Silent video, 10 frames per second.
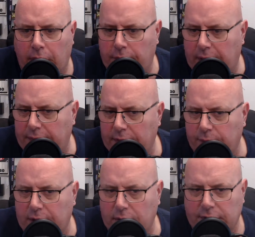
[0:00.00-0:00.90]
Right, that's
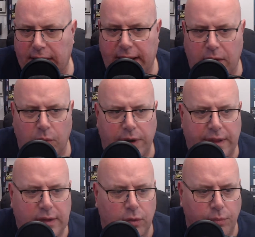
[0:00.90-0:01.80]
what it looks like when
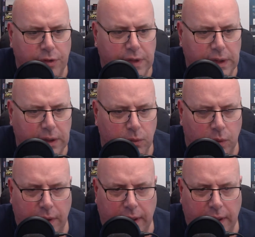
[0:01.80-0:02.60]
it comes to you.